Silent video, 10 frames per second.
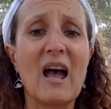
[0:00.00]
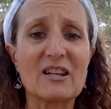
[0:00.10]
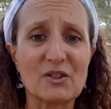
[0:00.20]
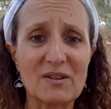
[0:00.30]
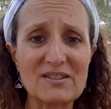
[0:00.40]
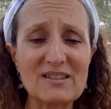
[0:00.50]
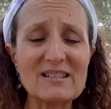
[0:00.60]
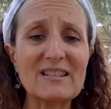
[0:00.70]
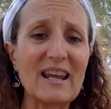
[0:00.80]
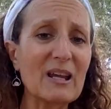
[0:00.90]
So this is a
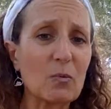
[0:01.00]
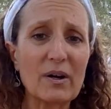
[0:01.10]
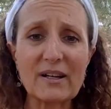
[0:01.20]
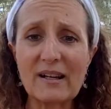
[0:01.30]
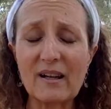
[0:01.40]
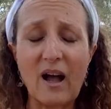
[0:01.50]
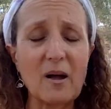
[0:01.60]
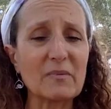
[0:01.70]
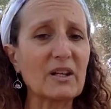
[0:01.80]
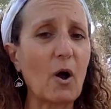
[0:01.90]
day where,
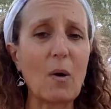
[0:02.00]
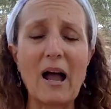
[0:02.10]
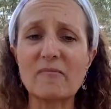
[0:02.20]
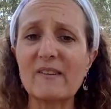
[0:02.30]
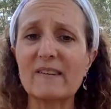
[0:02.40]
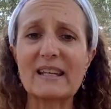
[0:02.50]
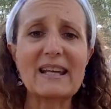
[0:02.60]
I'm feeling